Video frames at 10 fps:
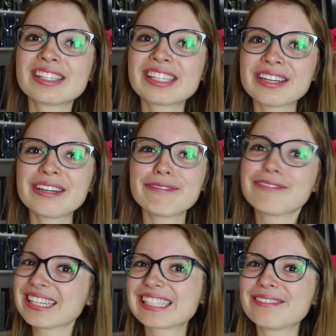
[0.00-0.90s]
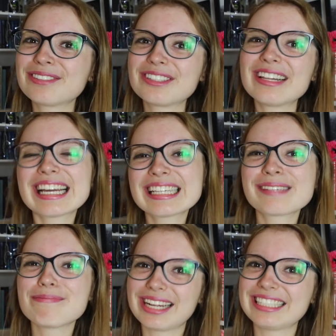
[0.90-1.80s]
So first of all
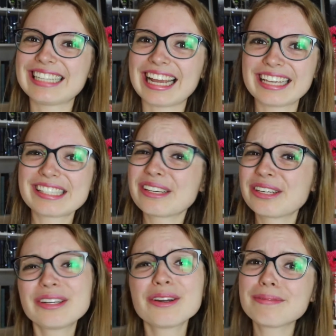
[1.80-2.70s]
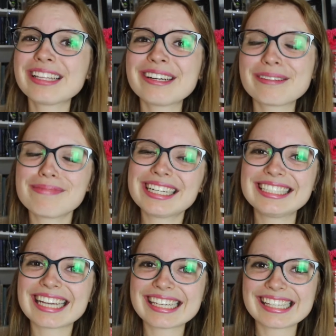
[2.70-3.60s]
is Monday. So normally on
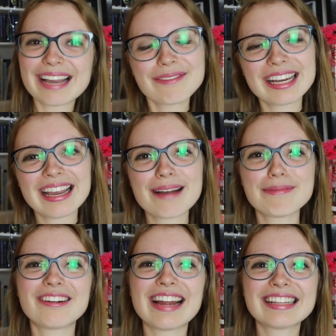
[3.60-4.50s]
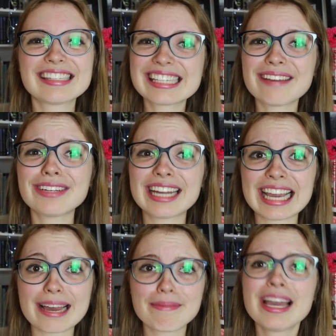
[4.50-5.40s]
Mondays I wake up around 7
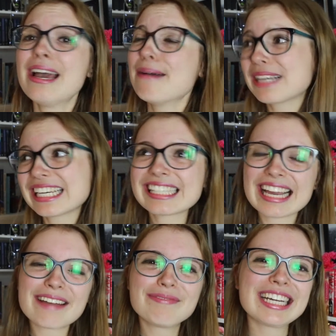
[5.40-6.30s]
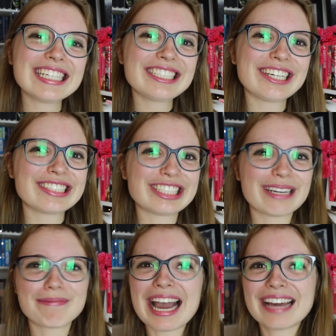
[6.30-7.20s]
AM because I have my
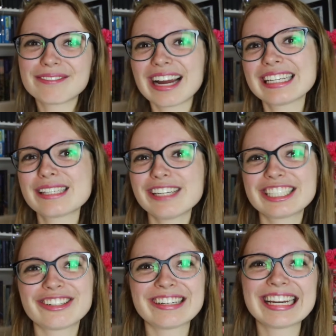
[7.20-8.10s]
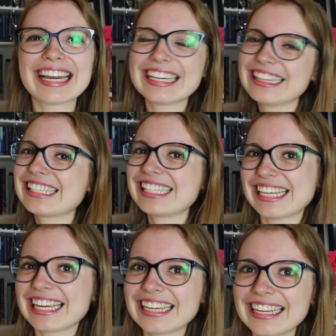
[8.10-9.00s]
internship at Writers Victoria in the
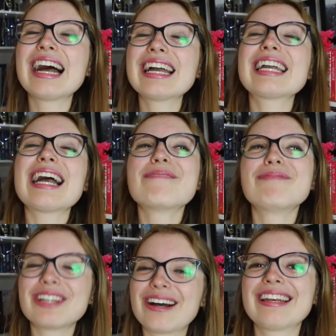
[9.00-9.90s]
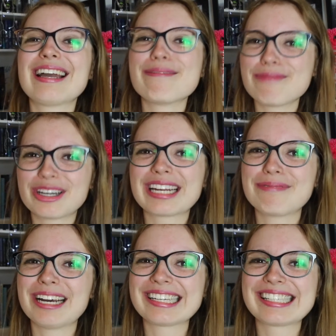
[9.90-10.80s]
city. I am not a morning
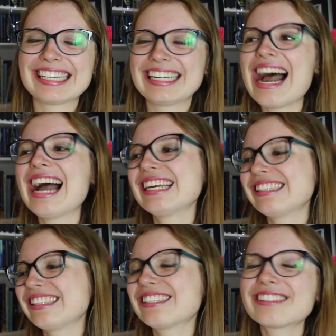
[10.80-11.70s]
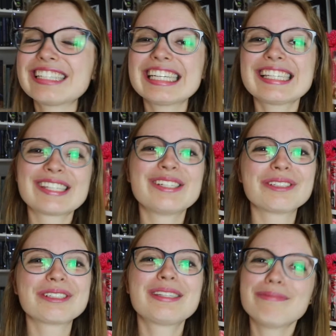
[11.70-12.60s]
person. I literally
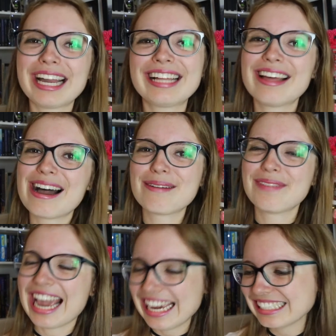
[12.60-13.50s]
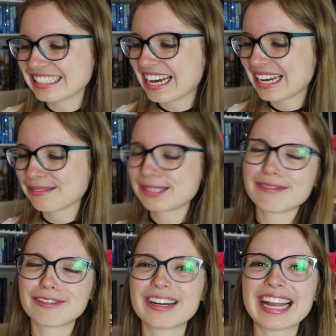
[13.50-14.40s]
snooze my alarm 8 times
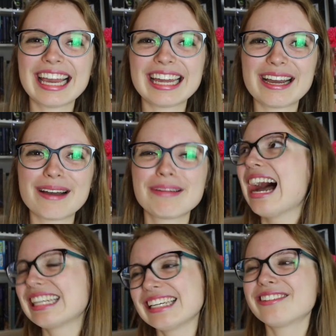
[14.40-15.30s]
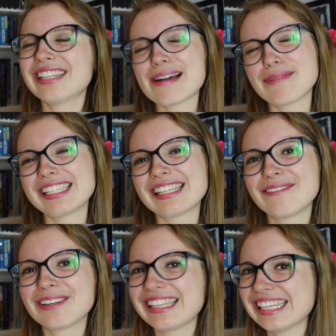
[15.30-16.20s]
before I get up. I need to allow
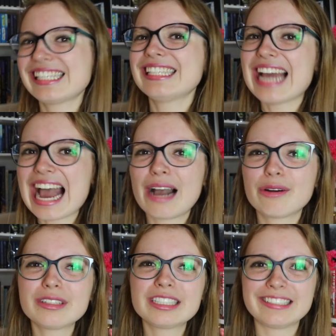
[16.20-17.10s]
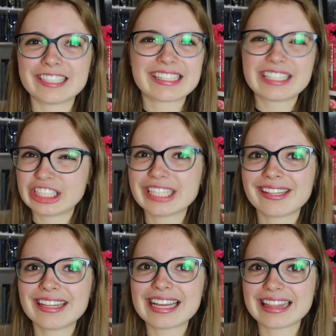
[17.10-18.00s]
myself at least an hour to just
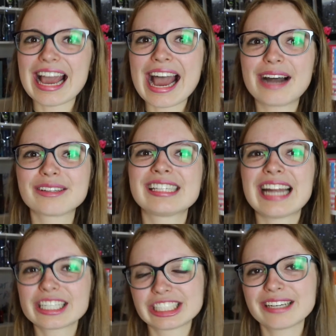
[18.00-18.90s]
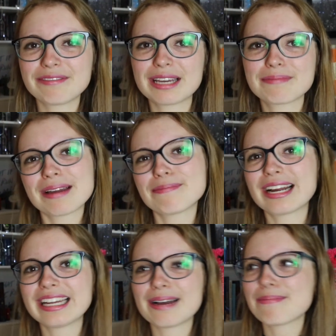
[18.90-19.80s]
chill in the house and actually wake my
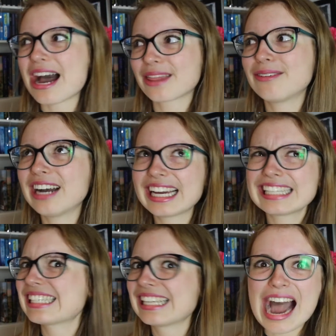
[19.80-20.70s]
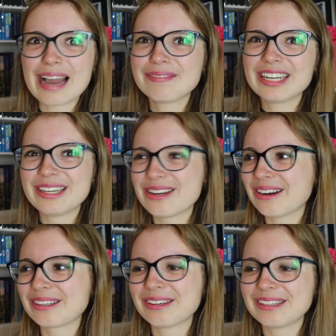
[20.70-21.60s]
brain up, otherwise I'm
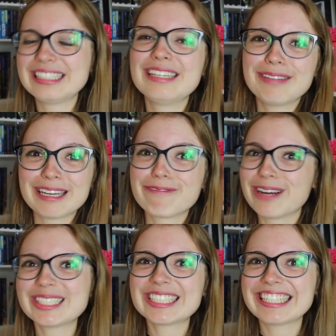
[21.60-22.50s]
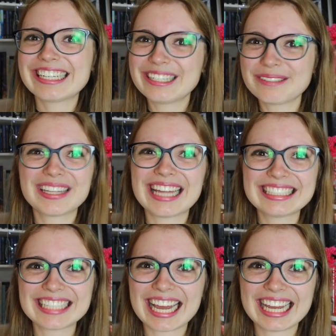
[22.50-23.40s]
not going to be a functioning human
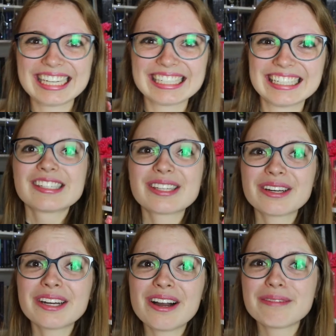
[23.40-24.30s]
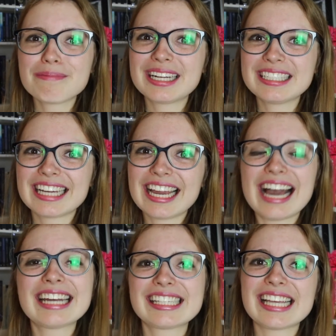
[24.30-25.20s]
that day. So on Monday
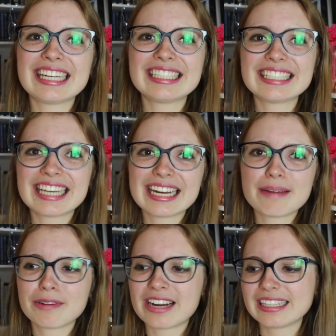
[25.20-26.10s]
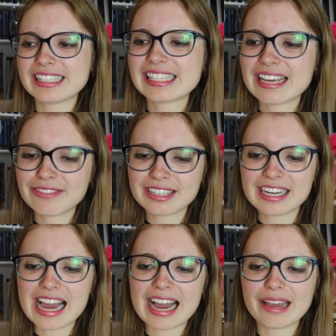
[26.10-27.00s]
I decided to get up around
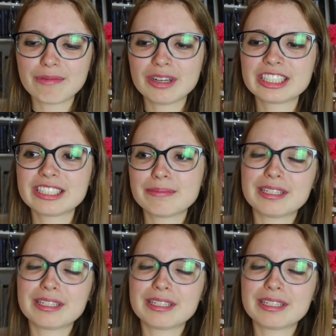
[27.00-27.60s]
7. I watched a